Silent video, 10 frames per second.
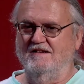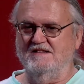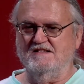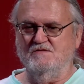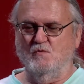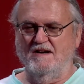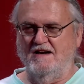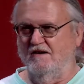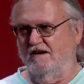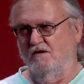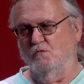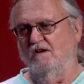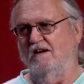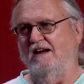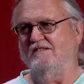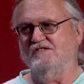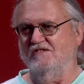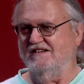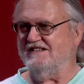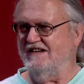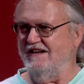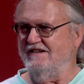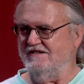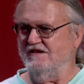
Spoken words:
this is one area where lives are at stake.